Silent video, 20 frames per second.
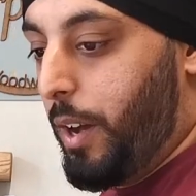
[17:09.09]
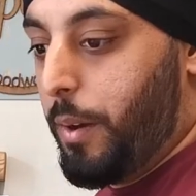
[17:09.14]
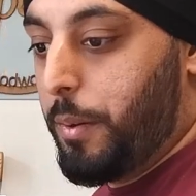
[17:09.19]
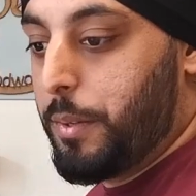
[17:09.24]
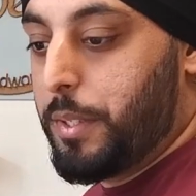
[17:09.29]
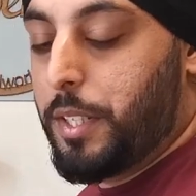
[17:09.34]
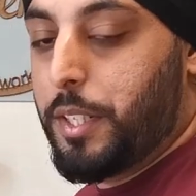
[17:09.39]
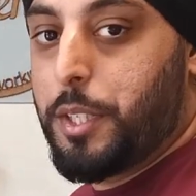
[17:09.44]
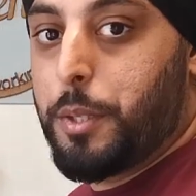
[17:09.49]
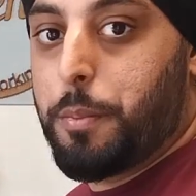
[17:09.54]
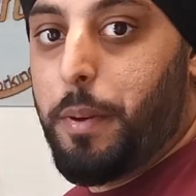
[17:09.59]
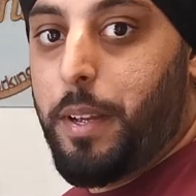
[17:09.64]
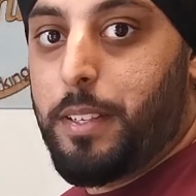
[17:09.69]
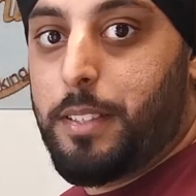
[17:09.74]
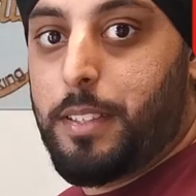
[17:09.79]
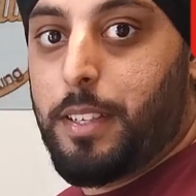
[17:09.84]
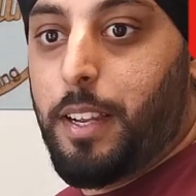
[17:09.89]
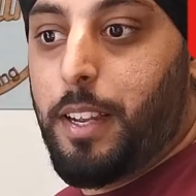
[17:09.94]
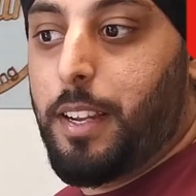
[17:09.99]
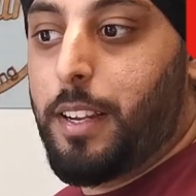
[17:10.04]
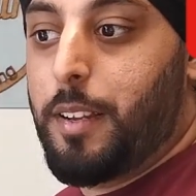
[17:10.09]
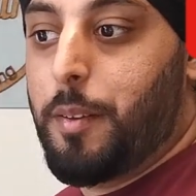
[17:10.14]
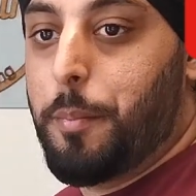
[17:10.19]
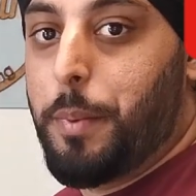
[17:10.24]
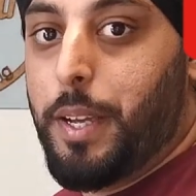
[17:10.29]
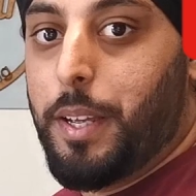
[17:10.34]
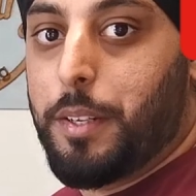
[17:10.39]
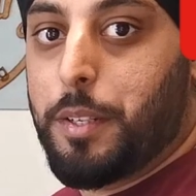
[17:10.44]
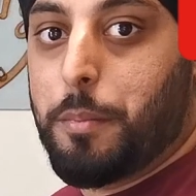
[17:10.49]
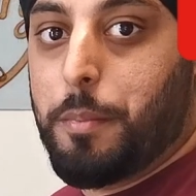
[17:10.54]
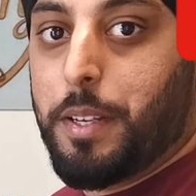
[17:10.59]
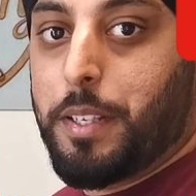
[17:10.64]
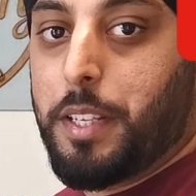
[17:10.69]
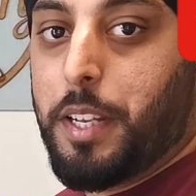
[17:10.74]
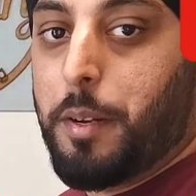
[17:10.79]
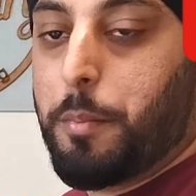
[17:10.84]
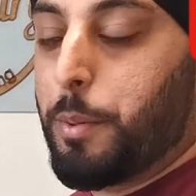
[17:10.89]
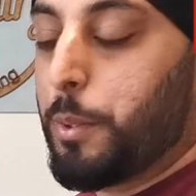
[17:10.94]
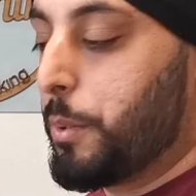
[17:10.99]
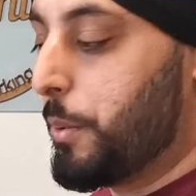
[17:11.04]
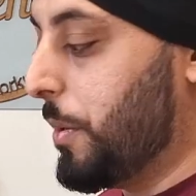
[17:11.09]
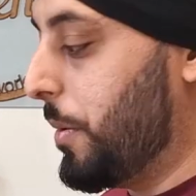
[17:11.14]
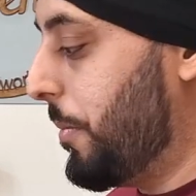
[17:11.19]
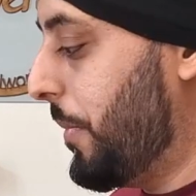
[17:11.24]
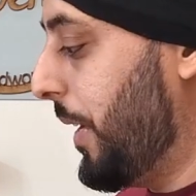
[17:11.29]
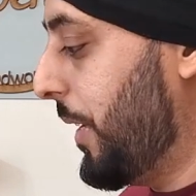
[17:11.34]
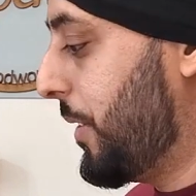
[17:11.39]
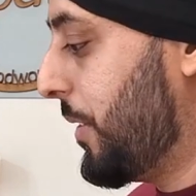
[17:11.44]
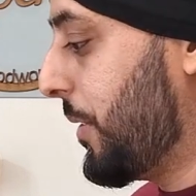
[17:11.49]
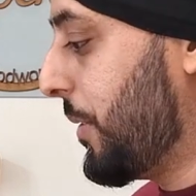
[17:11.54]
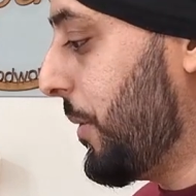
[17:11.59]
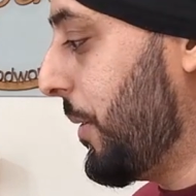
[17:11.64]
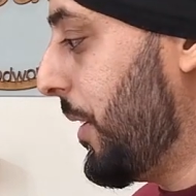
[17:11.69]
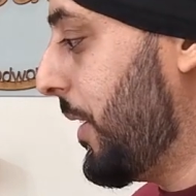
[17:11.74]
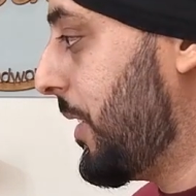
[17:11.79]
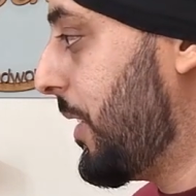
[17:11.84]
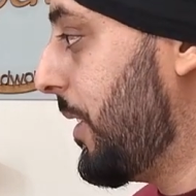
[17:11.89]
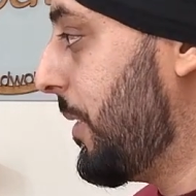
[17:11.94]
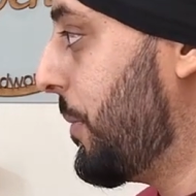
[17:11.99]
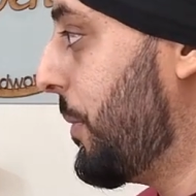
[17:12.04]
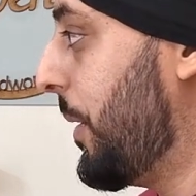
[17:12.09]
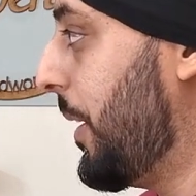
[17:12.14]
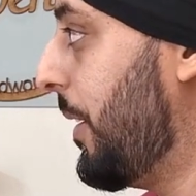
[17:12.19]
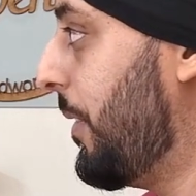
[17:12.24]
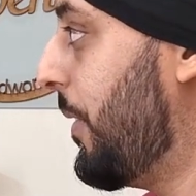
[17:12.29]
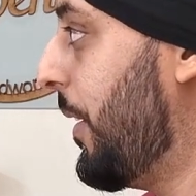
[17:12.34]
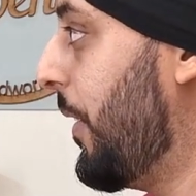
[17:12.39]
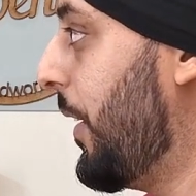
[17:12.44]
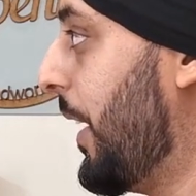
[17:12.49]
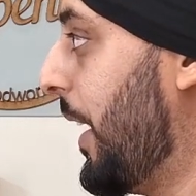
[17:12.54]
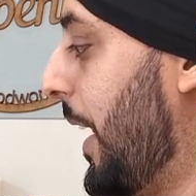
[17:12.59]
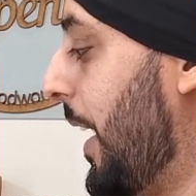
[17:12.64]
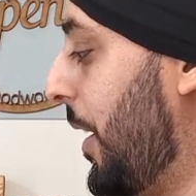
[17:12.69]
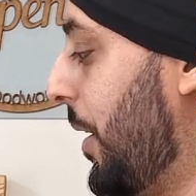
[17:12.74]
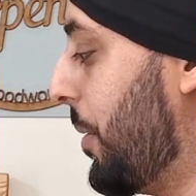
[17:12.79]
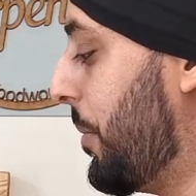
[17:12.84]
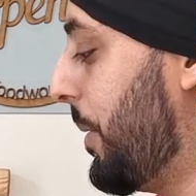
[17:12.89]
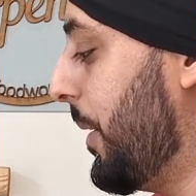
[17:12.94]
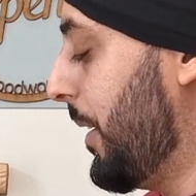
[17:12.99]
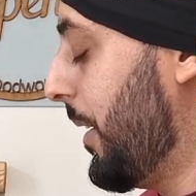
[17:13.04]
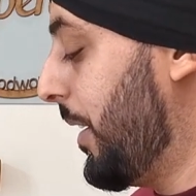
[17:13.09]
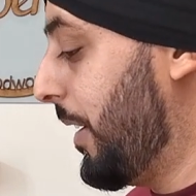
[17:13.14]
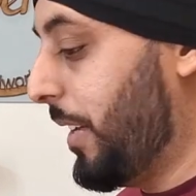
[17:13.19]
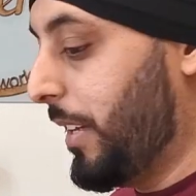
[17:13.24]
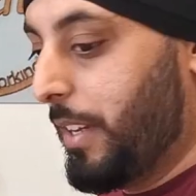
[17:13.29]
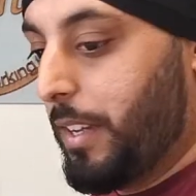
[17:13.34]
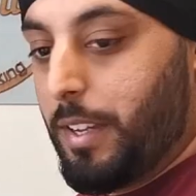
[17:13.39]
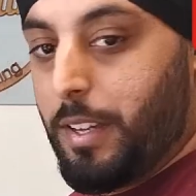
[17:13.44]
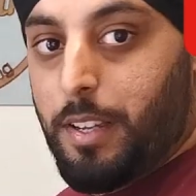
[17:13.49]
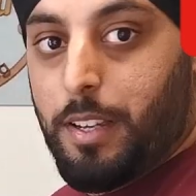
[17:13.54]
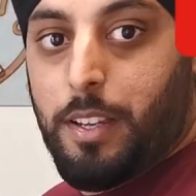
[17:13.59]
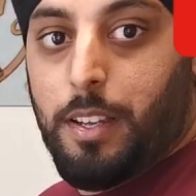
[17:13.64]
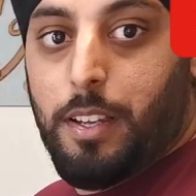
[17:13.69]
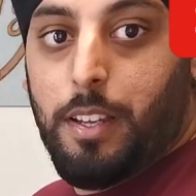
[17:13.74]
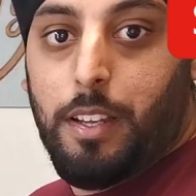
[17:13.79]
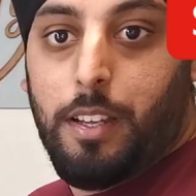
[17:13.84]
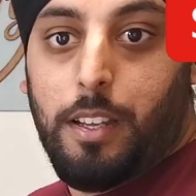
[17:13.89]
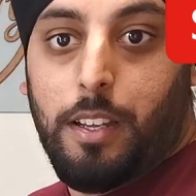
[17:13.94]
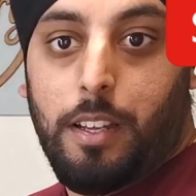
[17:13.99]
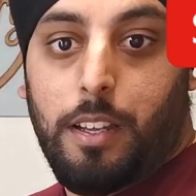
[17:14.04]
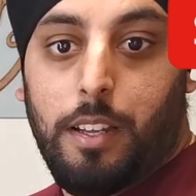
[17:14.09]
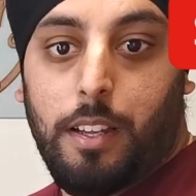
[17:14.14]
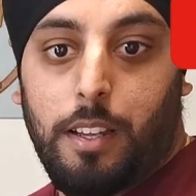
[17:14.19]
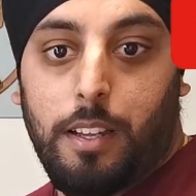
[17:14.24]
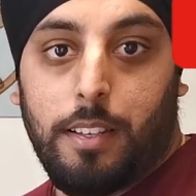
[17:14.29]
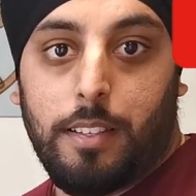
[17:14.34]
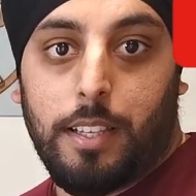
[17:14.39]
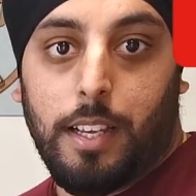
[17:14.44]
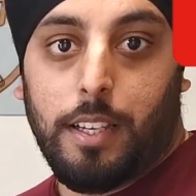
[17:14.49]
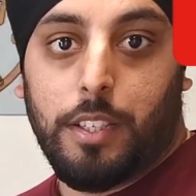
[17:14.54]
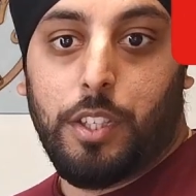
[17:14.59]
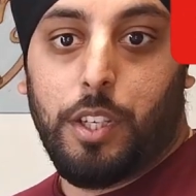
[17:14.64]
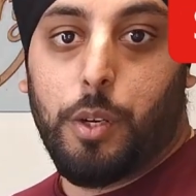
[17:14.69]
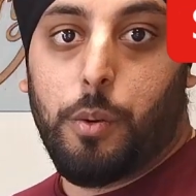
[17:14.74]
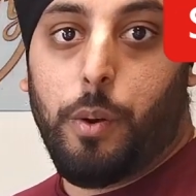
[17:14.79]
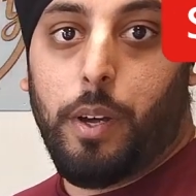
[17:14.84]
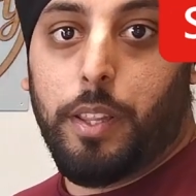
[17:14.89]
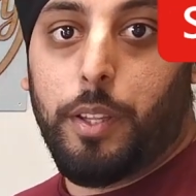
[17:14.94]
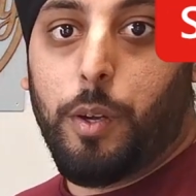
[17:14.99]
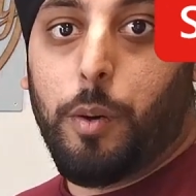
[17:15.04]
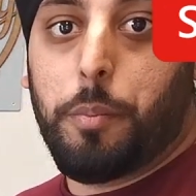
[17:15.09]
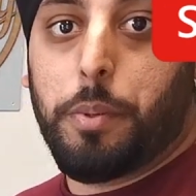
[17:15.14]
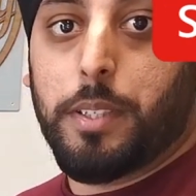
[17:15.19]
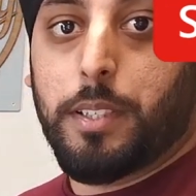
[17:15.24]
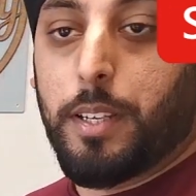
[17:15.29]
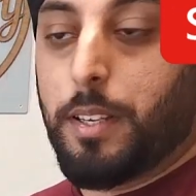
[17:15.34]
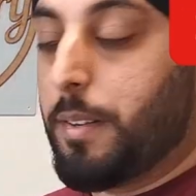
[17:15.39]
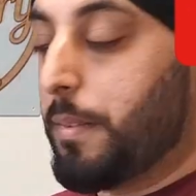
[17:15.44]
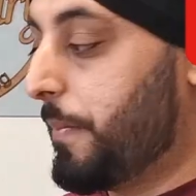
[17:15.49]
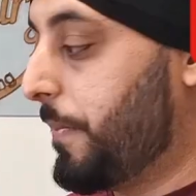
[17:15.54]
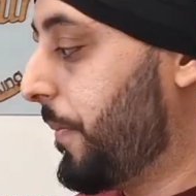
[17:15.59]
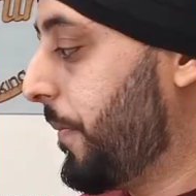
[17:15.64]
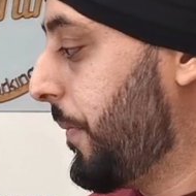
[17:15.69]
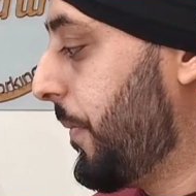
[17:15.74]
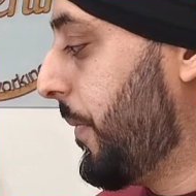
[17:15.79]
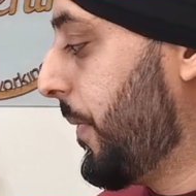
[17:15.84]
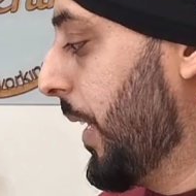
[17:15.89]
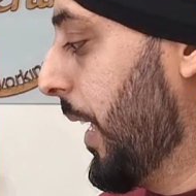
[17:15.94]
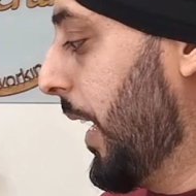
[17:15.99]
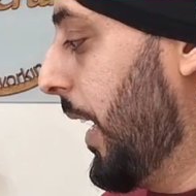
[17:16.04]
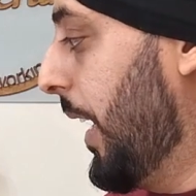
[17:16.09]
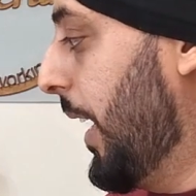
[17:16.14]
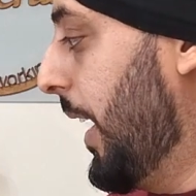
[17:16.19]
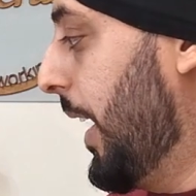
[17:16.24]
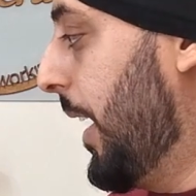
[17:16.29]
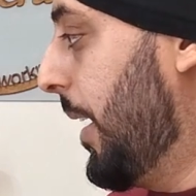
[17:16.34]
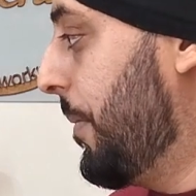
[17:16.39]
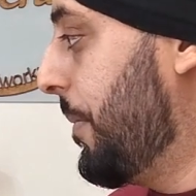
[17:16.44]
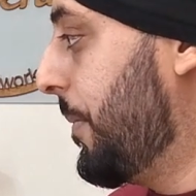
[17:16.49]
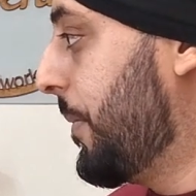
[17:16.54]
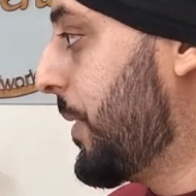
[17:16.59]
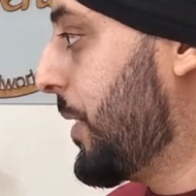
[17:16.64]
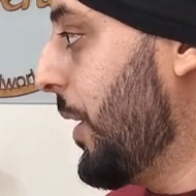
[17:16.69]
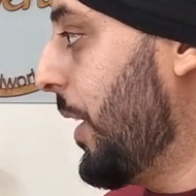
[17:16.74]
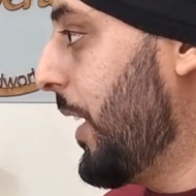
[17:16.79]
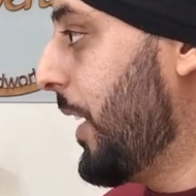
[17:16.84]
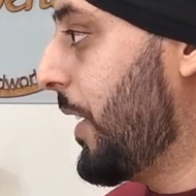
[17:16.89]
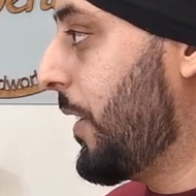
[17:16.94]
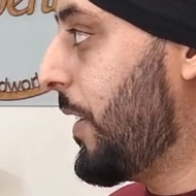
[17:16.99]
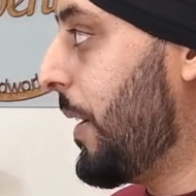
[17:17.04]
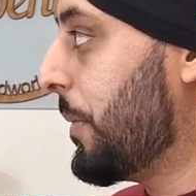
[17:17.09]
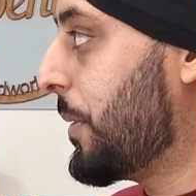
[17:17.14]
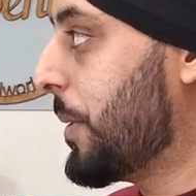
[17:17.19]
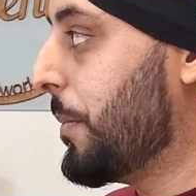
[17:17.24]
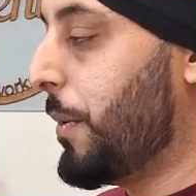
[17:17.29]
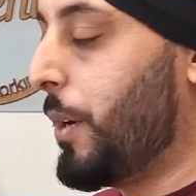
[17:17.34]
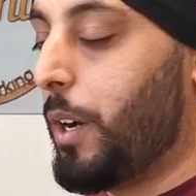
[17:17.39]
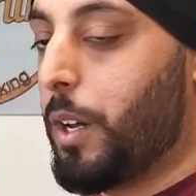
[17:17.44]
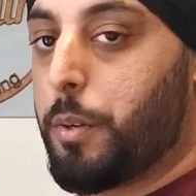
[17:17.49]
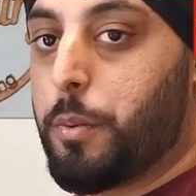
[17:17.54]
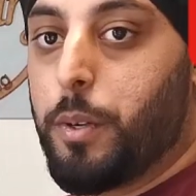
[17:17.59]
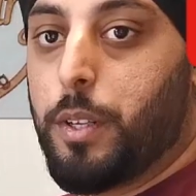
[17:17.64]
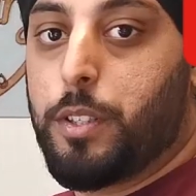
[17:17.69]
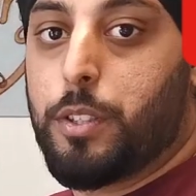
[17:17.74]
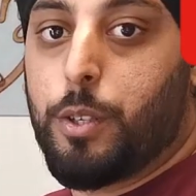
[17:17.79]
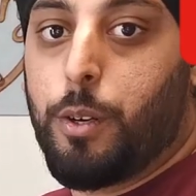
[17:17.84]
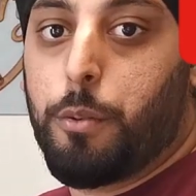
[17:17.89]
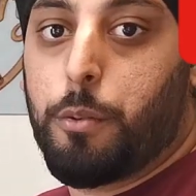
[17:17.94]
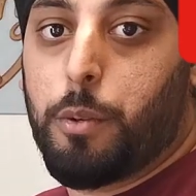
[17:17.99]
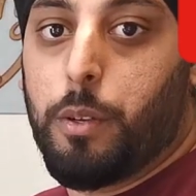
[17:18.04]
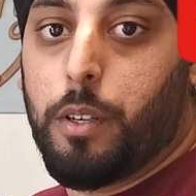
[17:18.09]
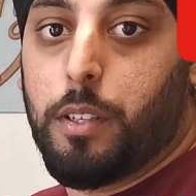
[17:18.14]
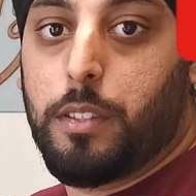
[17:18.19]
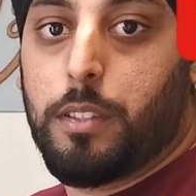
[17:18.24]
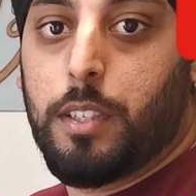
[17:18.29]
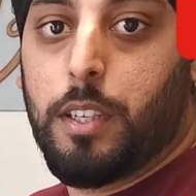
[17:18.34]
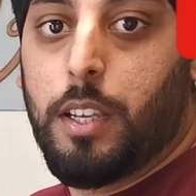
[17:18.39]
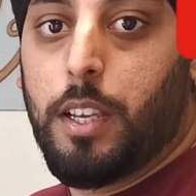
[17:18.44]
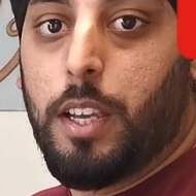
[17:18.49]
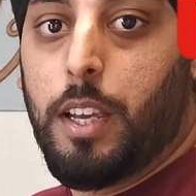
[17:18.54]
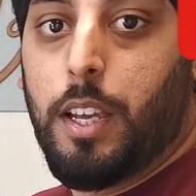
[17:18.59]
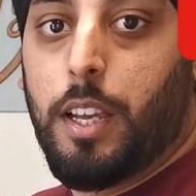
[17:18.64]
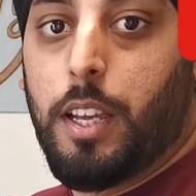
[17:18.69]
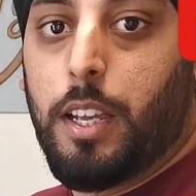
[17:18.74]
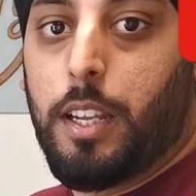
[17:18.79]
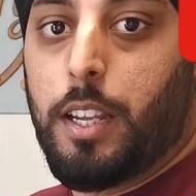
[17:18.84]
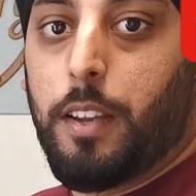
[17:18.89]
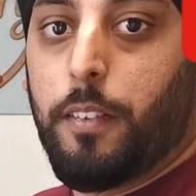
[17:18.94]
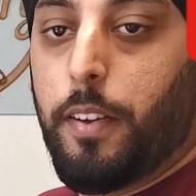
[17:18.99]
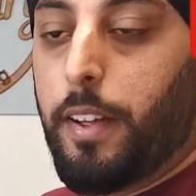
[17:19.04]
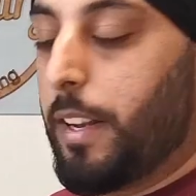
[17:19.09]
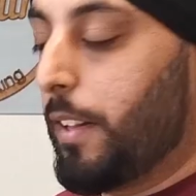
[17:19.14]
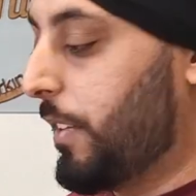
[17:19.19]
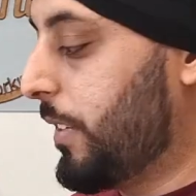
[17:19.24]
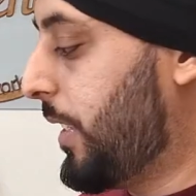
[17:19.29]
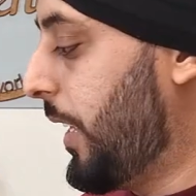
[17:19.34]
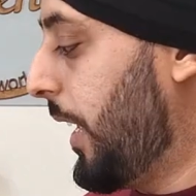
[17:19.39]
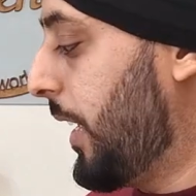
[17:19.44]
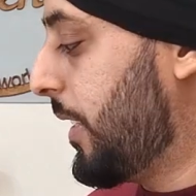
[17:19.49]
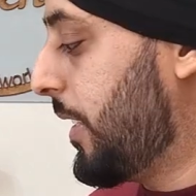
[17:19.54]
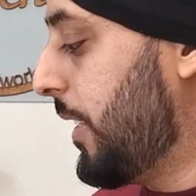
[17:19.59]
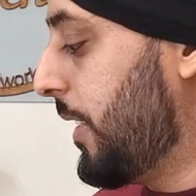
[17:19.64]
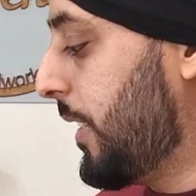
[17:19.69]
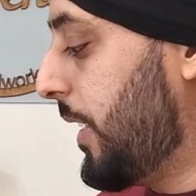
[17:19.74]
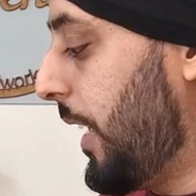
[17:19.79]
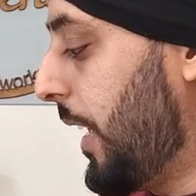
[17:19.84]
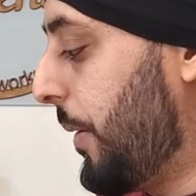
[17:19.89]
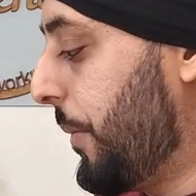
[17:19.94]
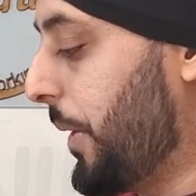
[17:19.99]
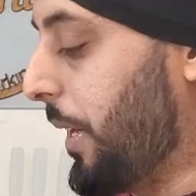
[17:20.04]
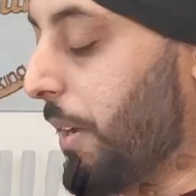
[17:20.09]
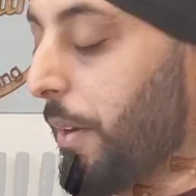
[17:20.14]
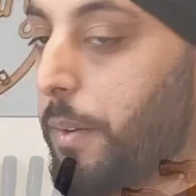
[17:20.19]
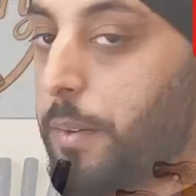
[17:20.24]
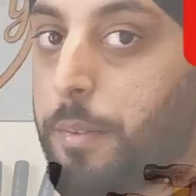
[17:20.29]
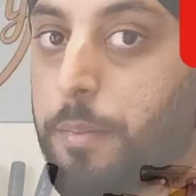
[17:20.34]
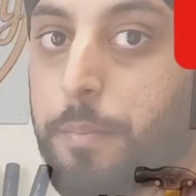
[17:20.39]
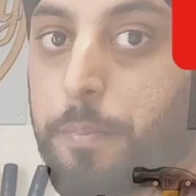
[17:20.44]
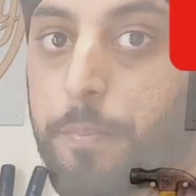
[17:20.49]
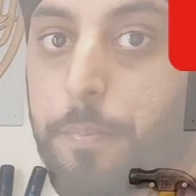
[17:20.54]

what I was expecting compared to my table saw and mitre saw, this is be very loud, but it's actually quite the opposite. So I'm going to grab some hardwood, softwoods, give it a little test and see how we get on.